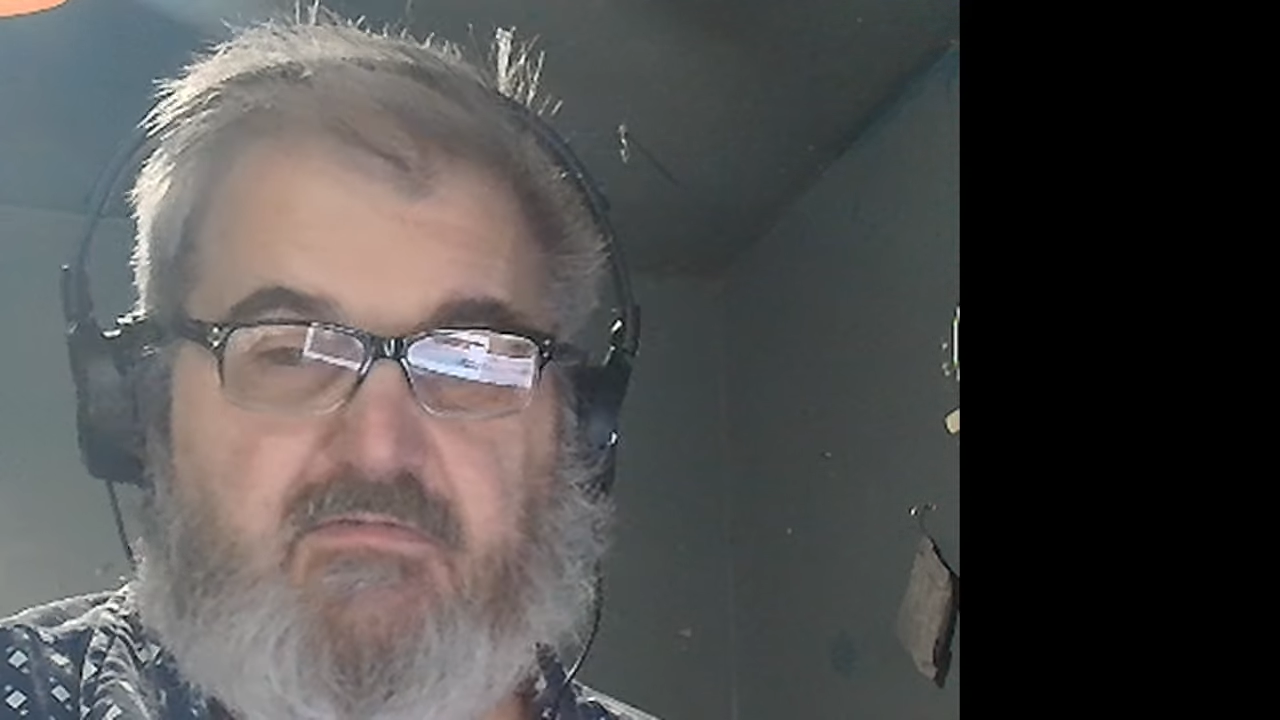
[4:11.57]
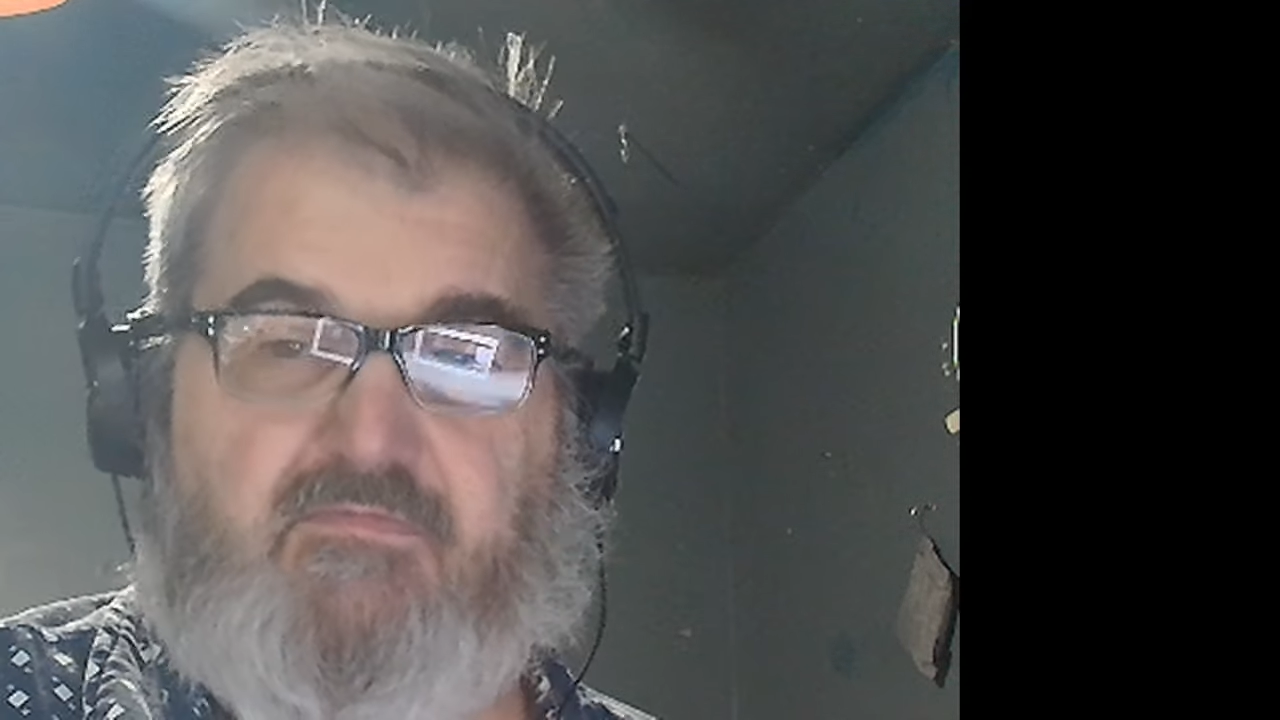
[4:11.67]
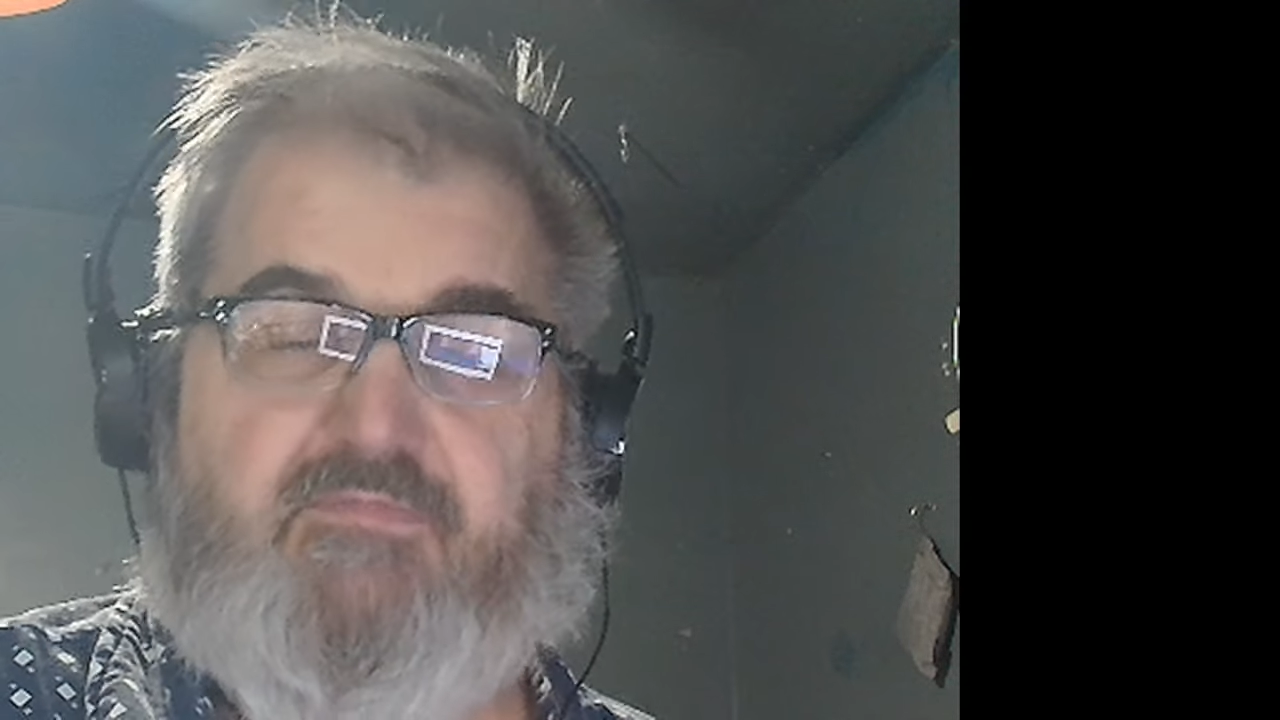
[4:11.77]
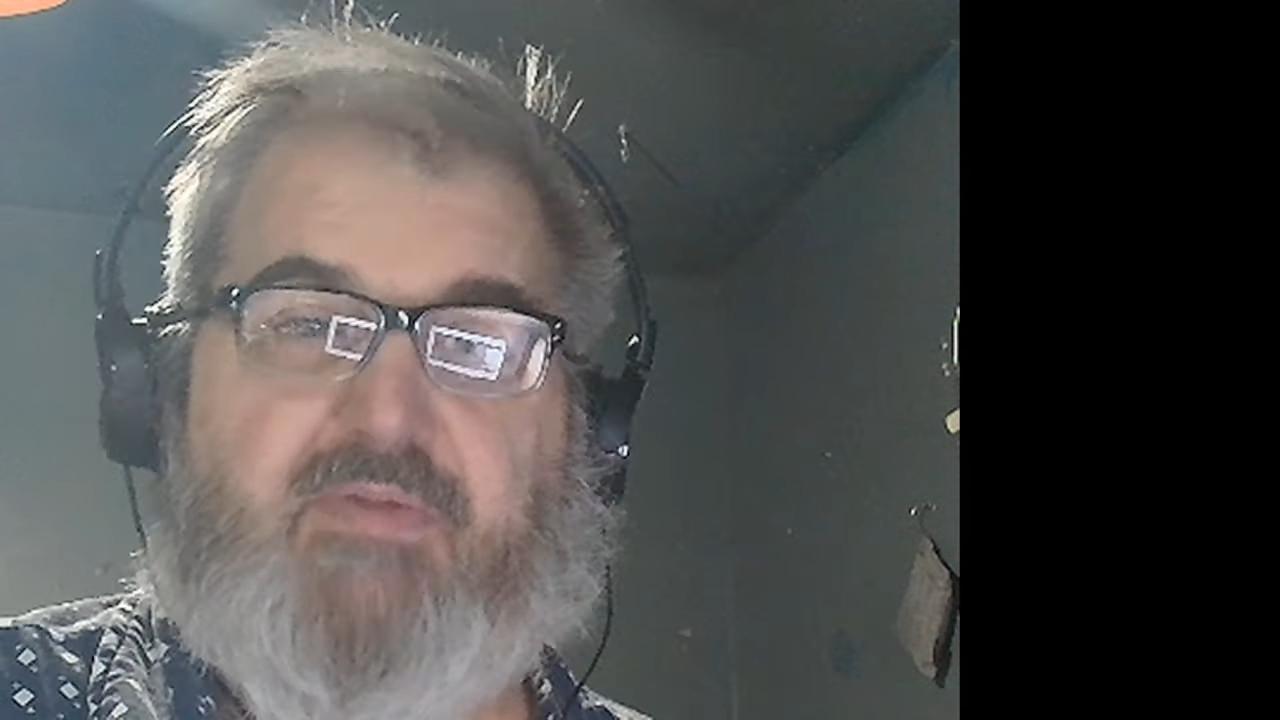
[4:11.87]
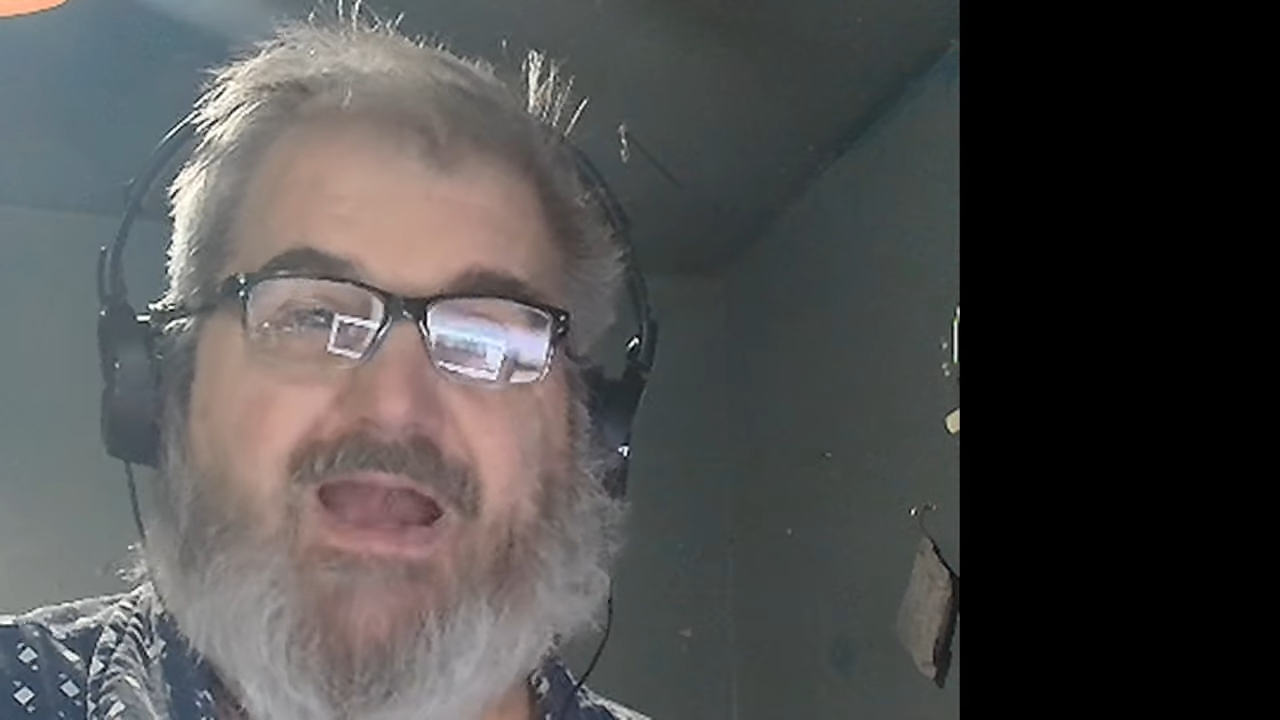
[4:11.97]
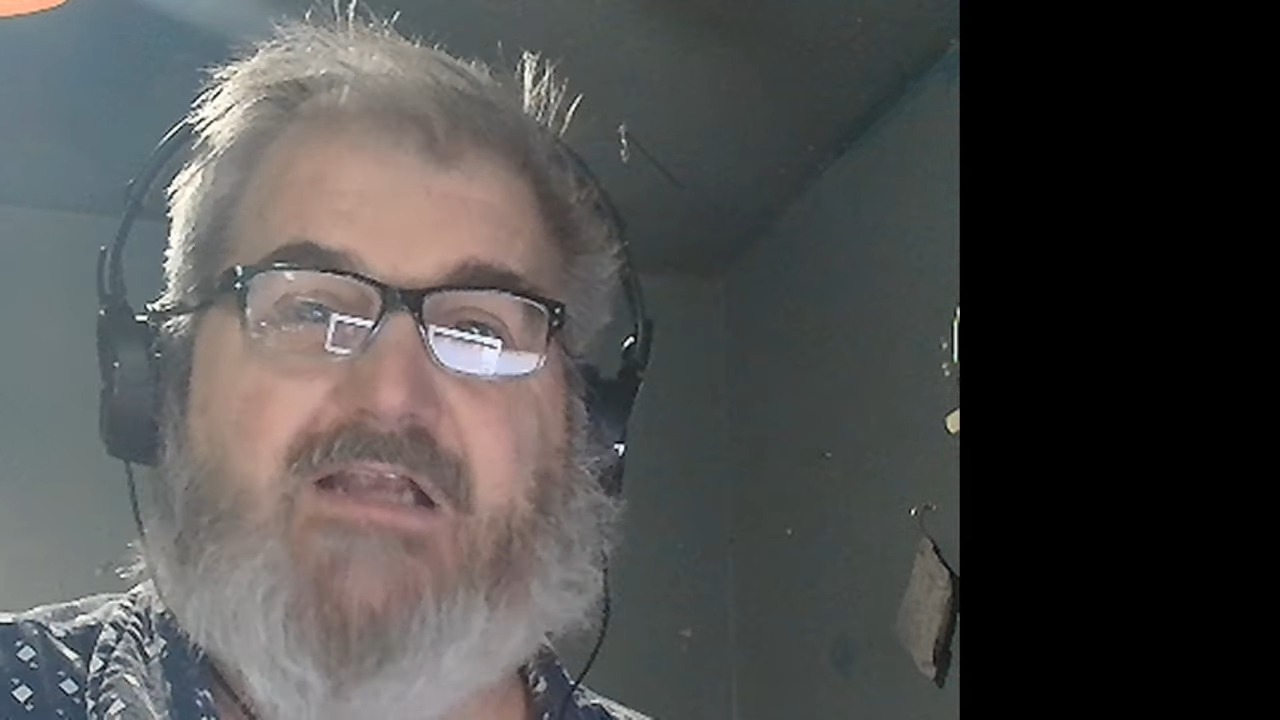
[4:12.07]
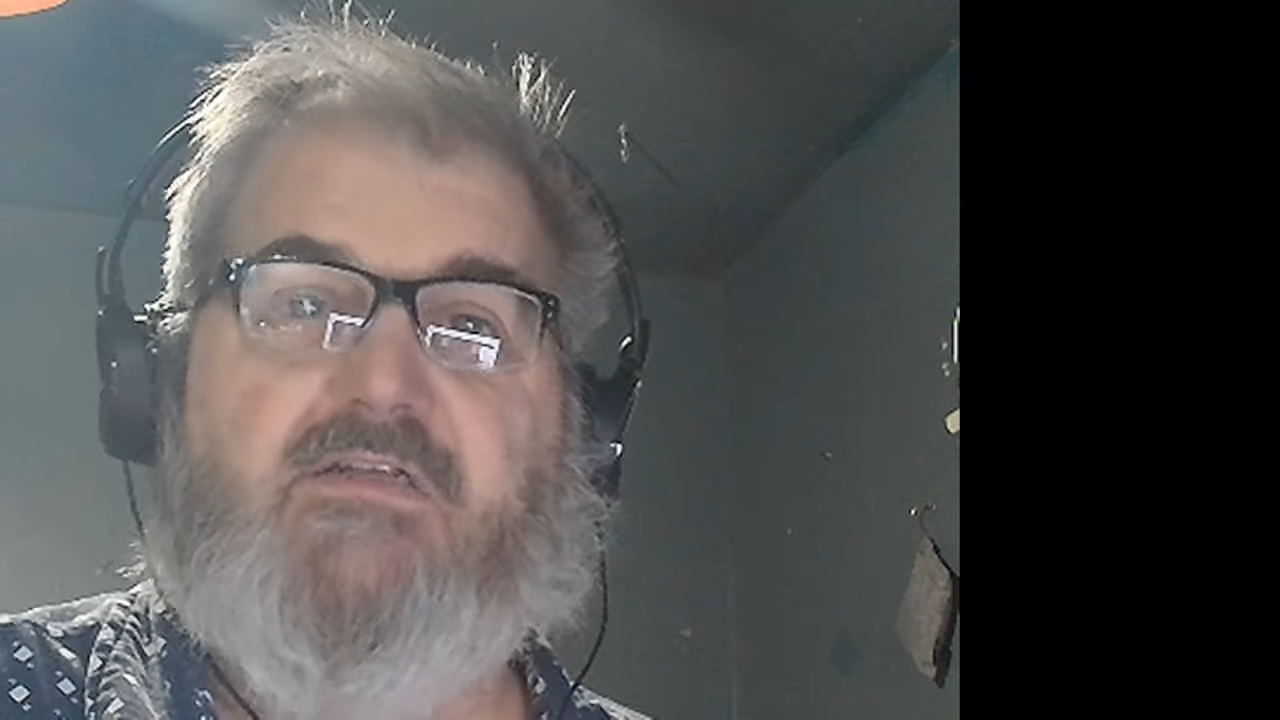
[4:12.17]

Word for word: backed